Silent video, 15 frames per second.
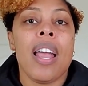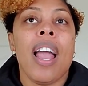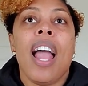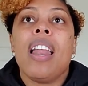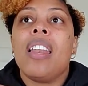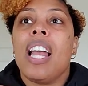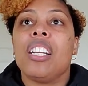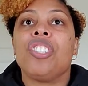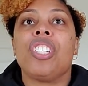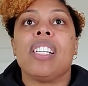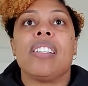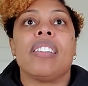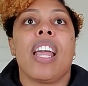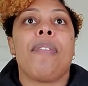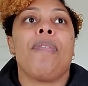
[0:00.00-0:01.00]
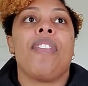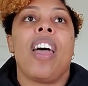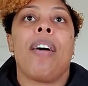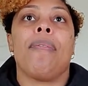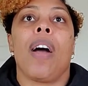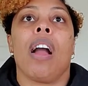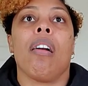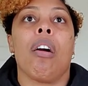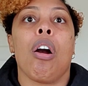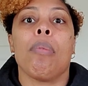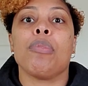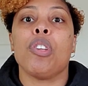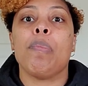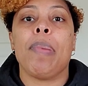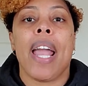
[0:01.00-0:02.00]
And let's just say for that
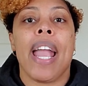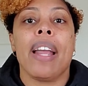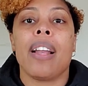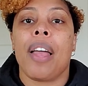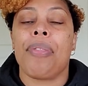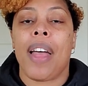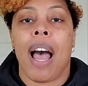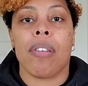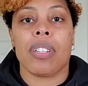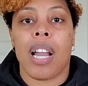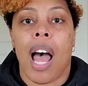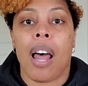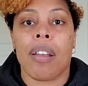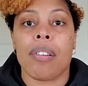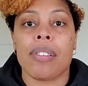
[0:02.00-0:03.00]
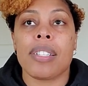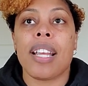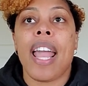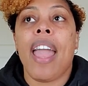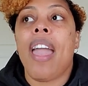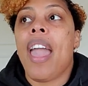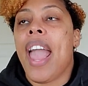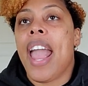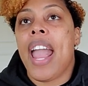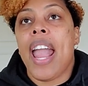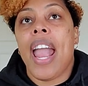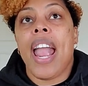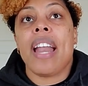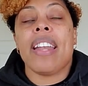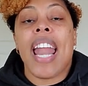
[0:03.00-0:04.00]
firearm, you paid $1,000.
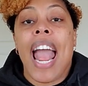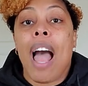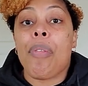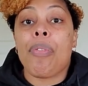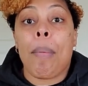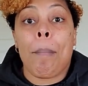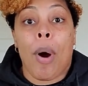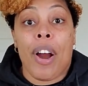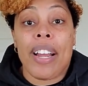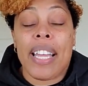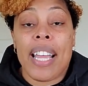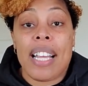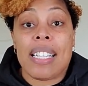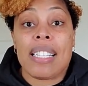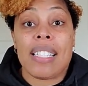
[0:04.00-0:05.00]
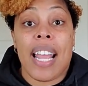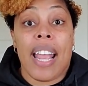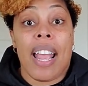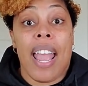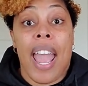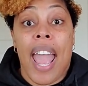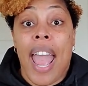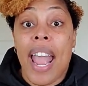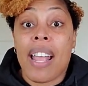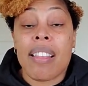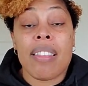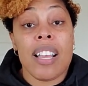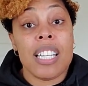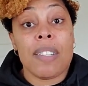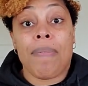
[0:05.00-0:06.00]
And now the market is saying,
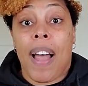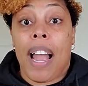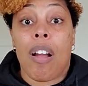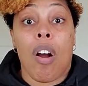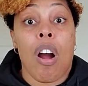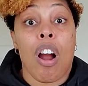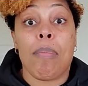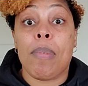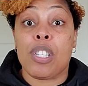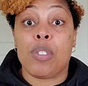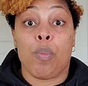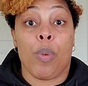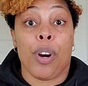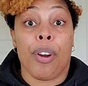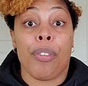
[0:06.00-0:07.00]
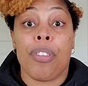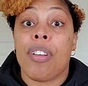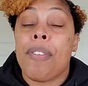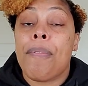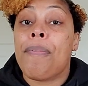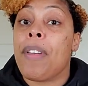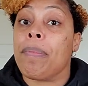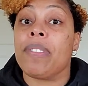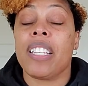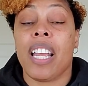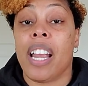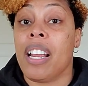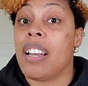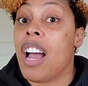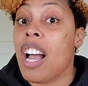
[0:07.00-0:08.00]
hey, this firearm is worth
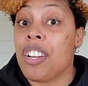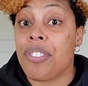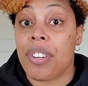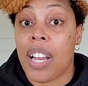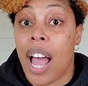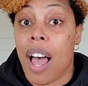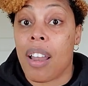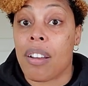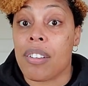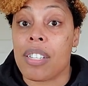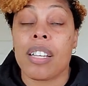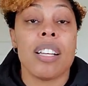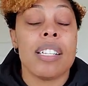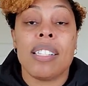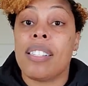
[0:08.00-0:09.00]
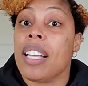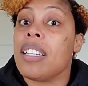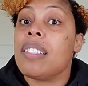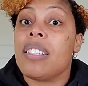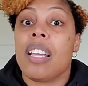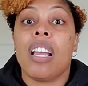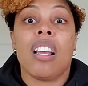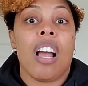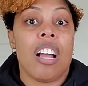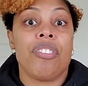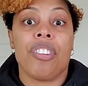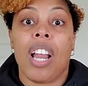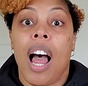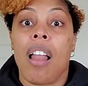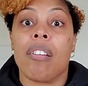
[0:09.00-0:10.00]
$1,500,
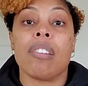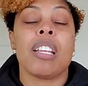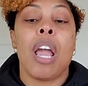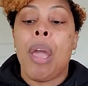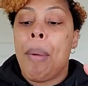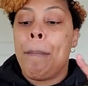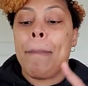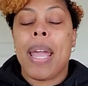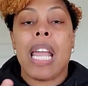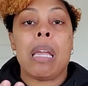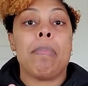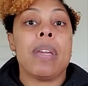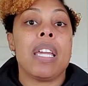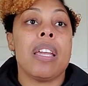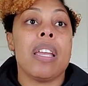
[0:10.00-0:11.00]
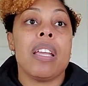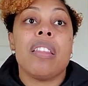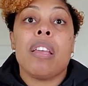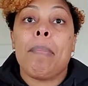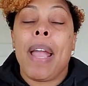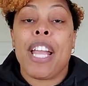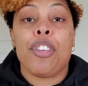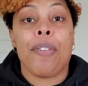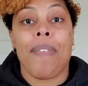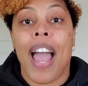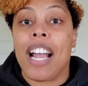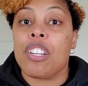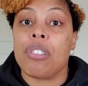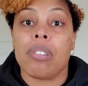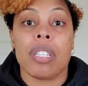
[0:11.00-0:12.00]
$1,600. Maybe the
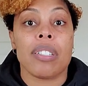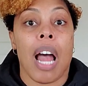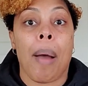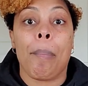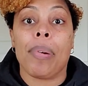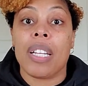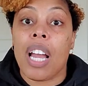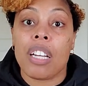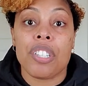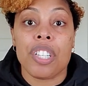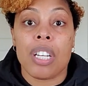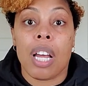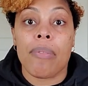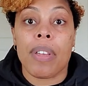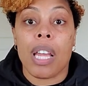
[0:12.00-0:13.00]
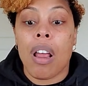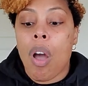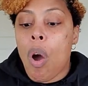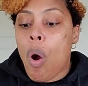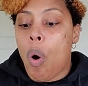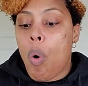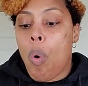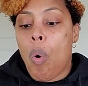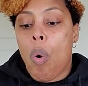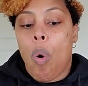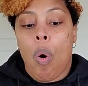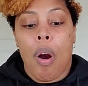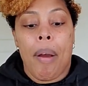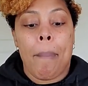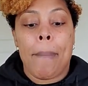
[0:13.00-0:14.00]
manufacturer stopped production of it,
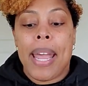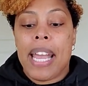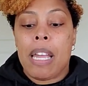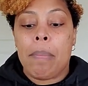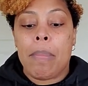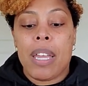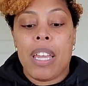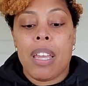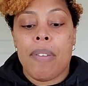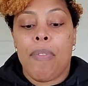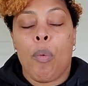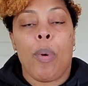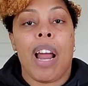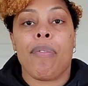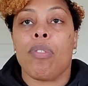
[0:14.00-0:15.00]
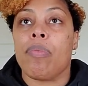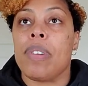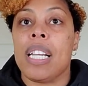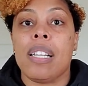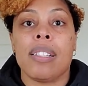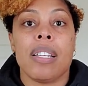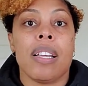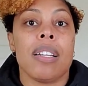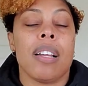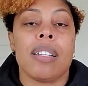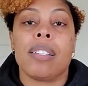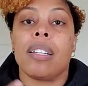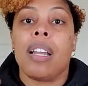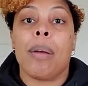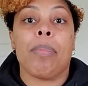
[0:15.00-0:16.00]
or maybe for whatever reason, a
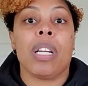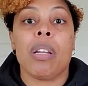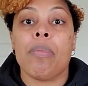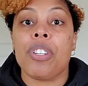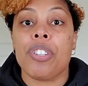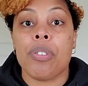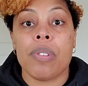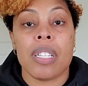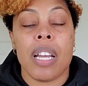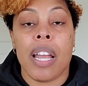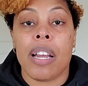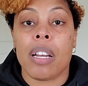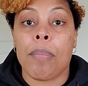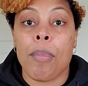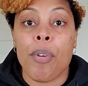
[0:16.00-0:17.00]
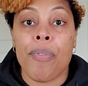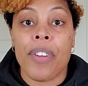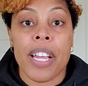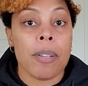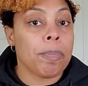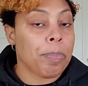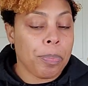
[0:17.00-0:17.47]
celebrity was using it in a movie.